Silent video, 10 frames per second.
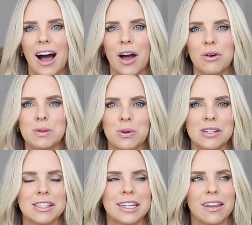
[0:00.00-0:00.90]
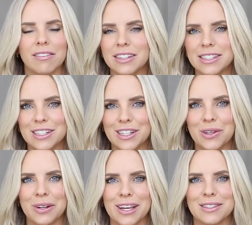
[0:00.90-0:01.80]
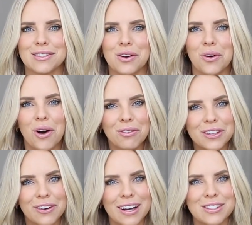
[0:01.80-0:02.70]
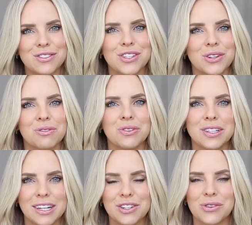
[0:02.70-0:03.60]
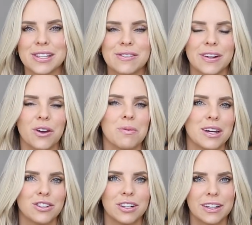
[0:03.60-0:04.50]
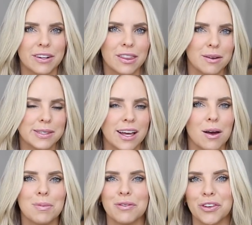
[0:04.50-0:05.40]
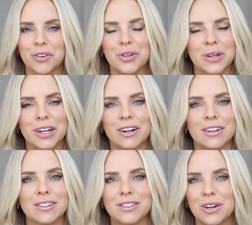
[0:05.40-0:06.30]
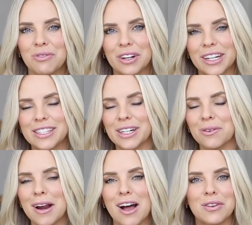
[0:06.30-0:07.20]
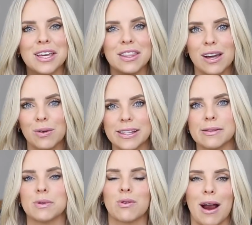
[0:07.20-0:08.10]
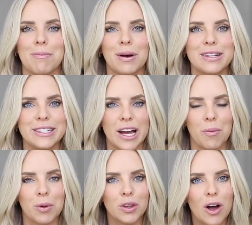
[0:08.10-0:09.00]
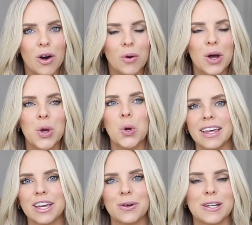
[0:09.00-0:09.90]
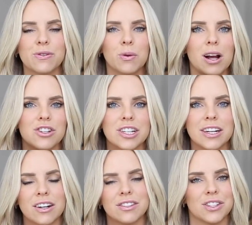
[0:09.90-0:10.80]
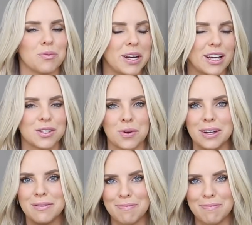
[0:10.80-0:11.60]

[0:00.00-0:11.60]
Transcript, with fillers: I always personally love listening to Q&As, so hopefully you guys do too. If you did enjoy this video, make sure to give it a thumbs up. If you're new here, don't forget to stick around, hit that red subscribe button down below. Thank you guys for watching, and I'll see you in my next one.